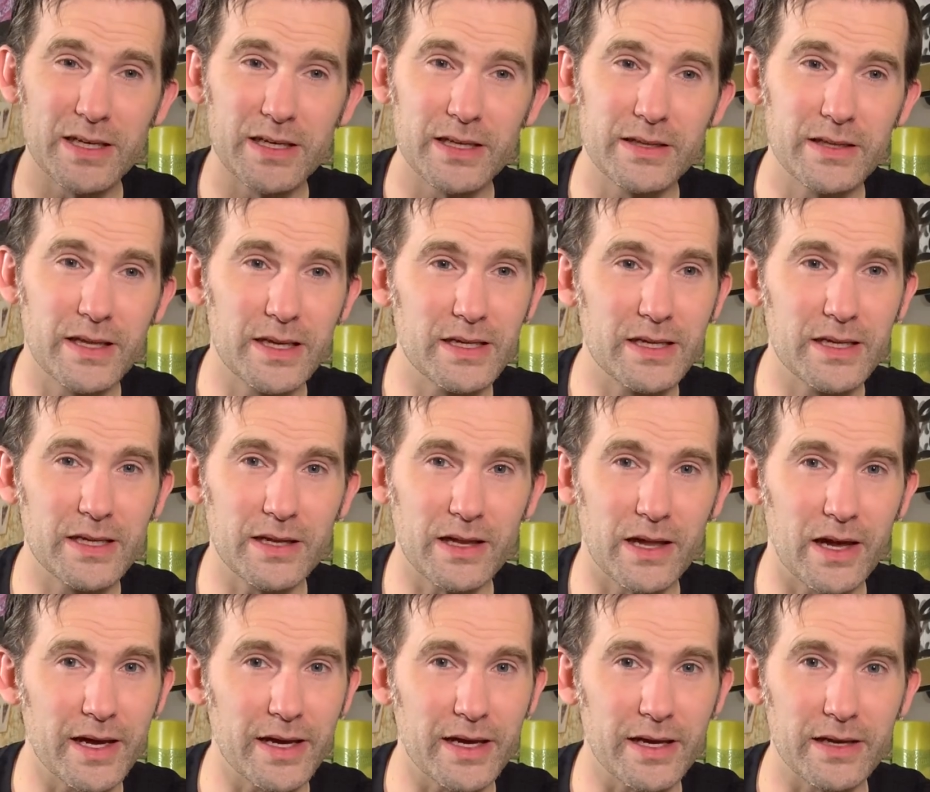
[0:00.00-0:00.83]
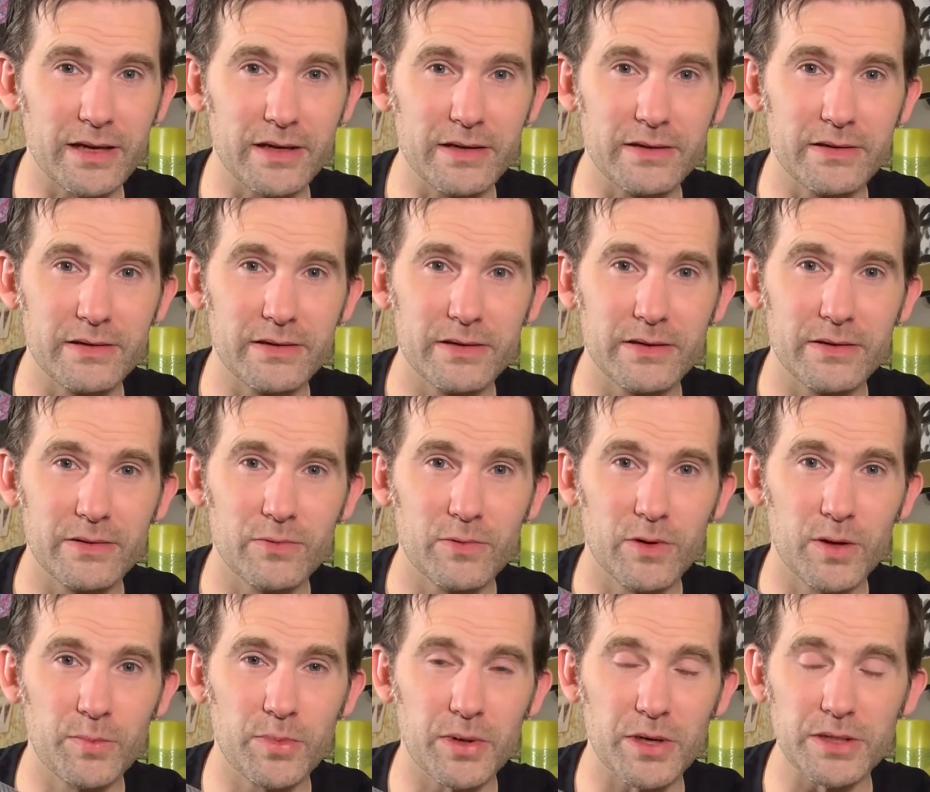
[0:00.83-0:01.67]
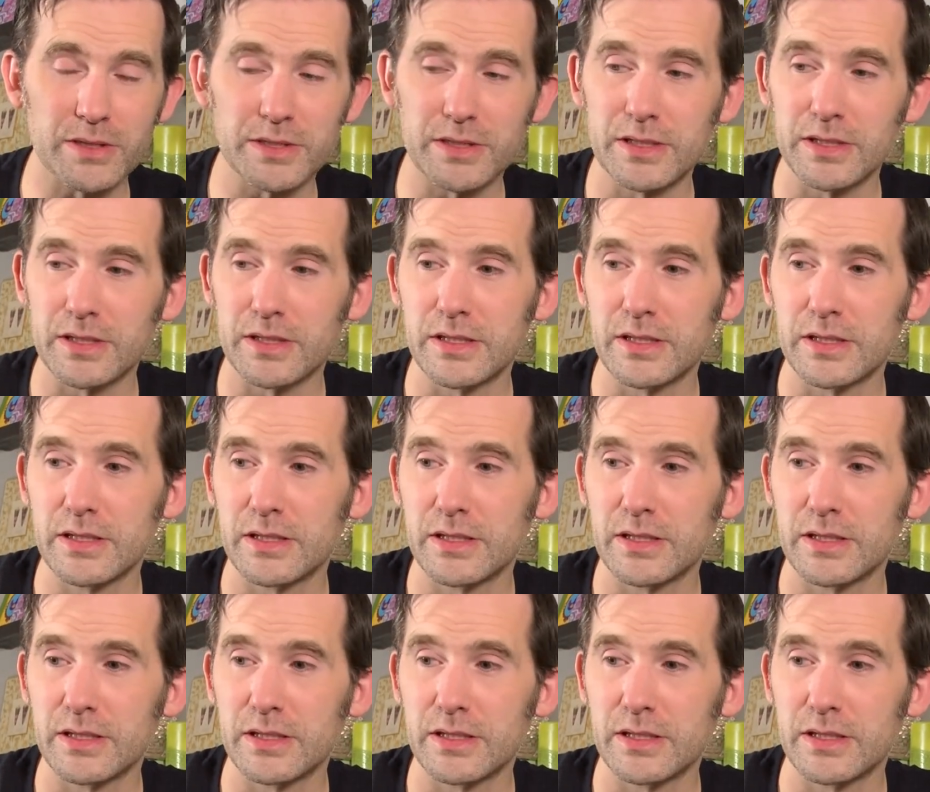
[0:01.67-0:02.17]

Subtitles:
they didn't like it. 1 person.